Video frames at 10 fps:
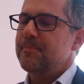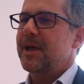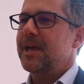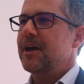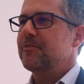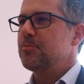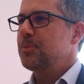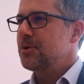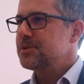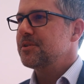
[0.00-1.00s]
may have
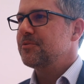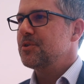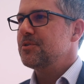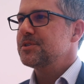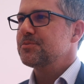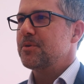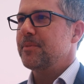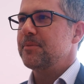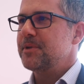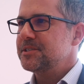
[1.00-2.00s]
opposing views, we
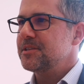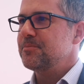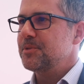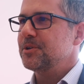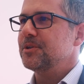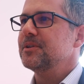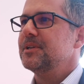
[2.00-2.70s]
may meet in the middle,